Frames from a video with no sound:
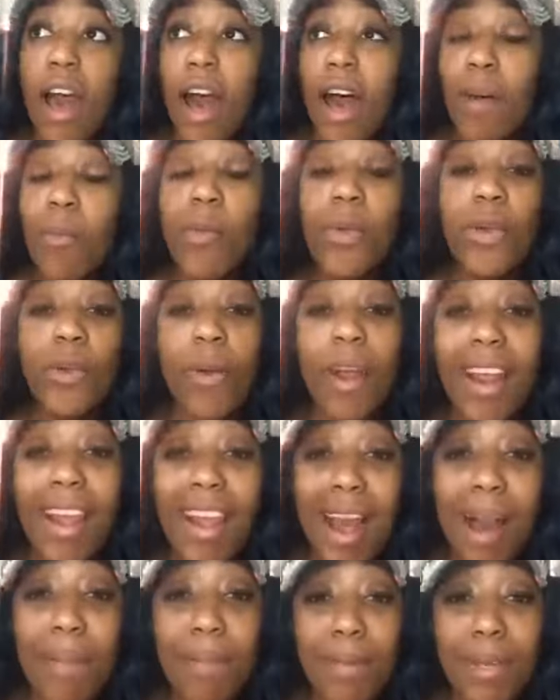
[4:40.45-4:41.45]
Um, we
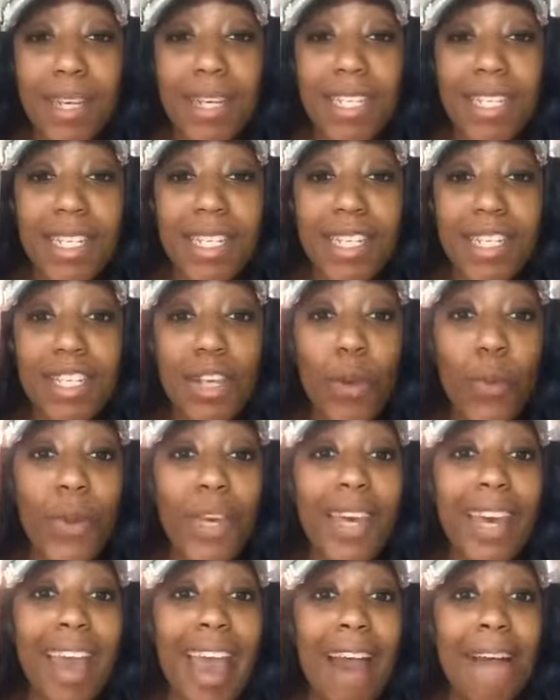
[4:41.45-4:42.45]
create our business so
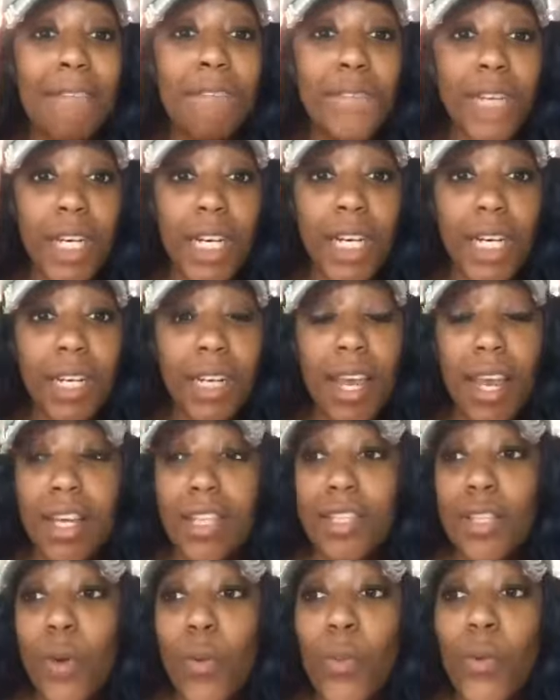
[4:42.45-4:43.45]
we can have fun,
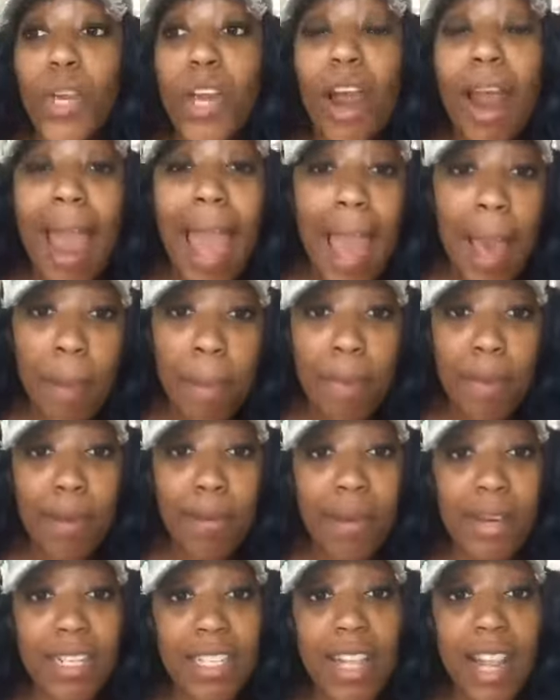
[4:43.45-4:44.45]
so we are
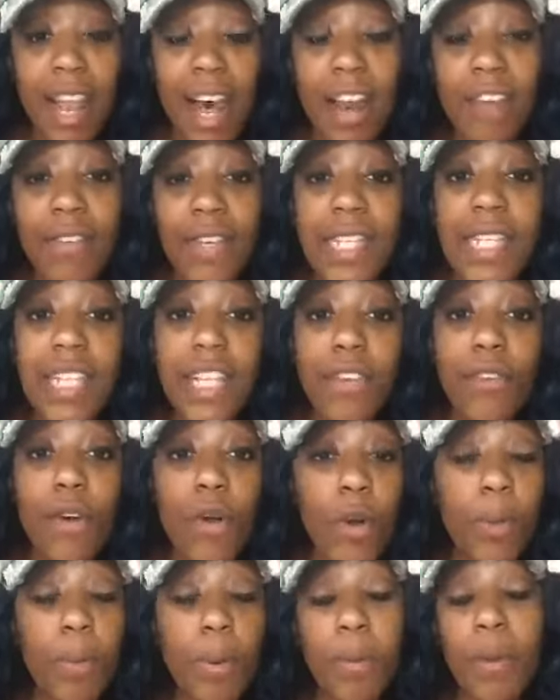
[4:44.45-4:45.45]
happy because a lot of us leave
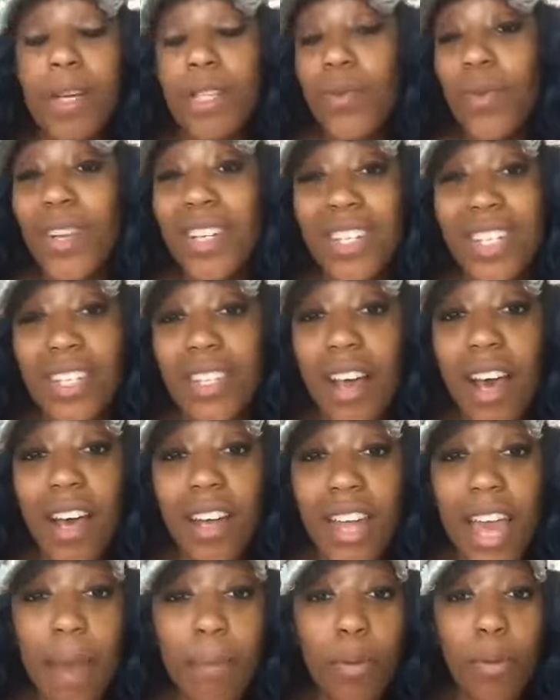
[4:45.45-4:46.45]
corporate because we're just
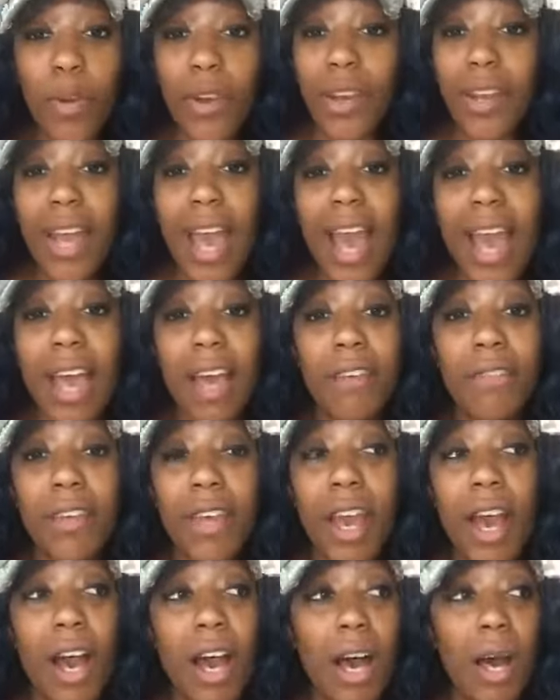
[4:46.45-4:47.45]
unhappy. We're not
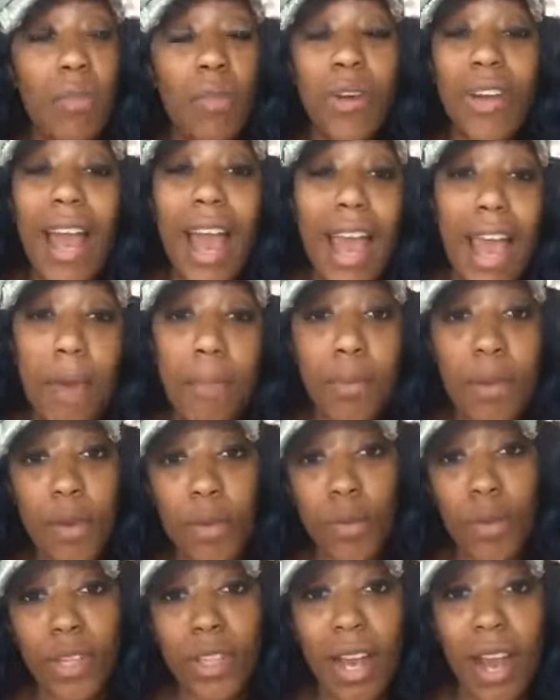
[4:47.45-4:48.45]
having, um, we're not
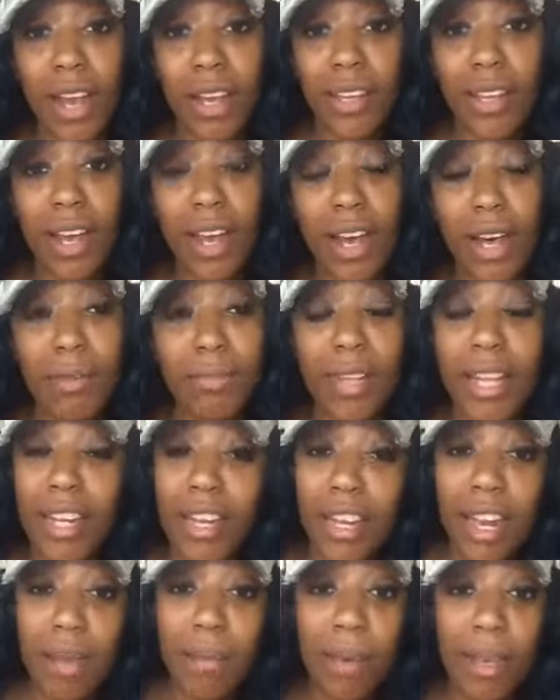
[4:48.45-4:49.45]
happy with our day
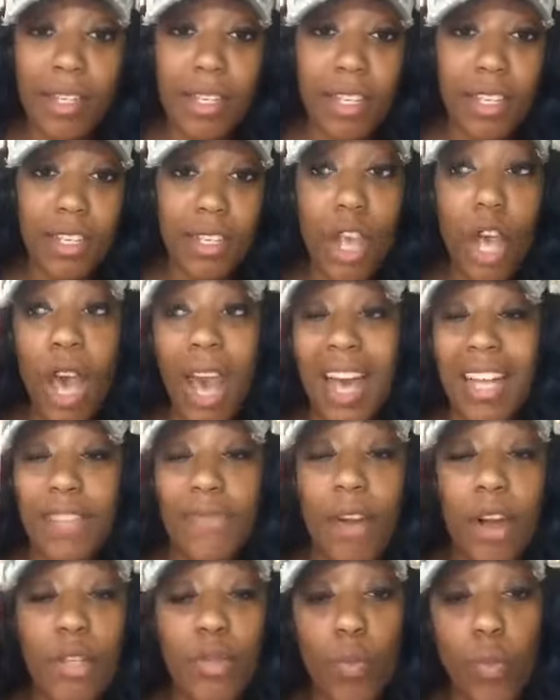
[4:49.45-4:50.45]
to day basis
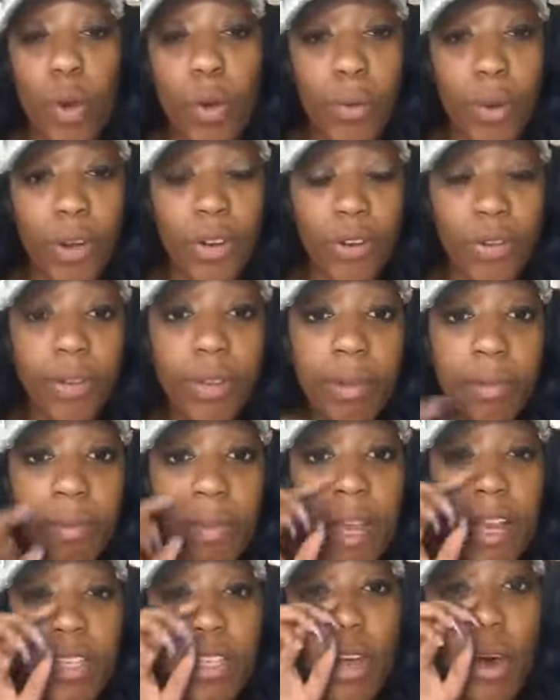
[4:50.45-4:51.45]
as far as what we're doing.
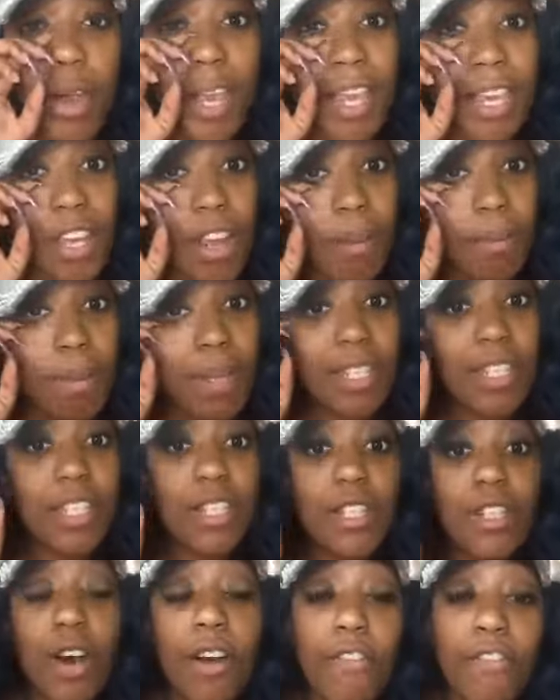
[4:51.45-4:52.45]
So in your
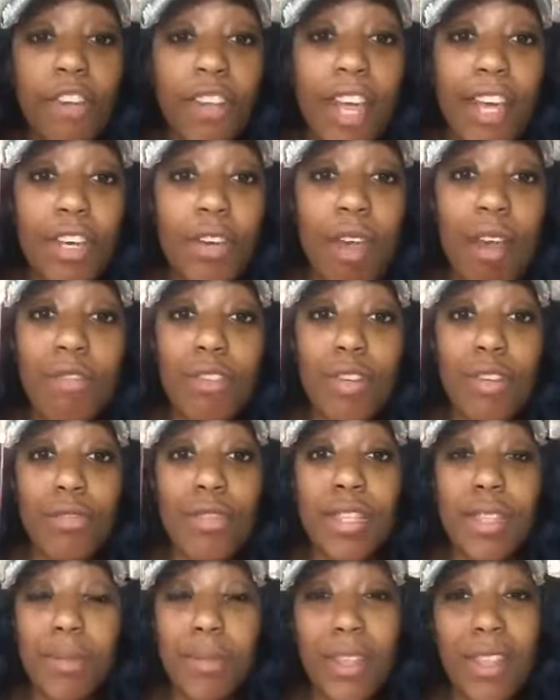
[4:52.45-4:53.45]
business, don't feel like you have to
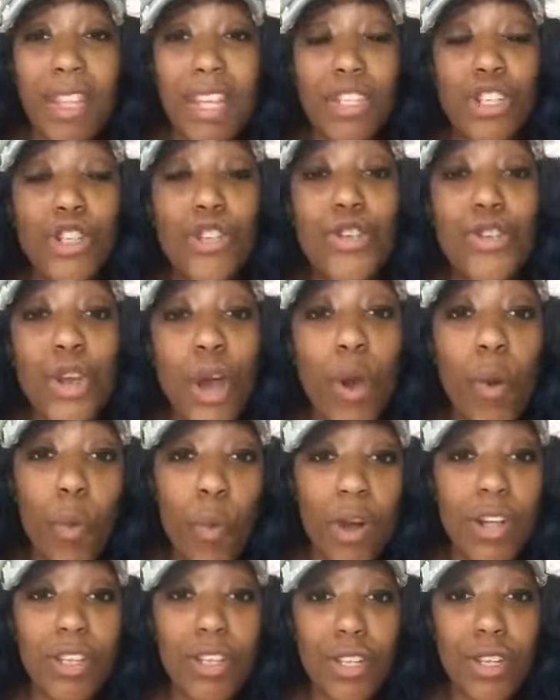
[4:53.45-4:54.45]
do something that you
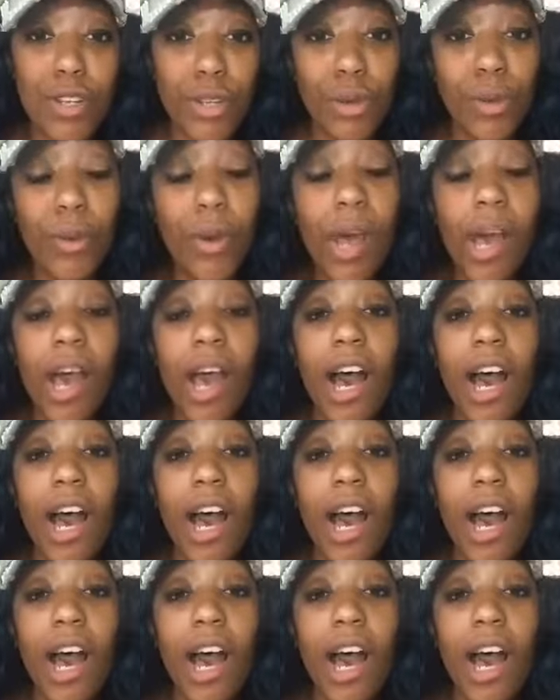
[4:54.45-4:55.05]
don't want to do.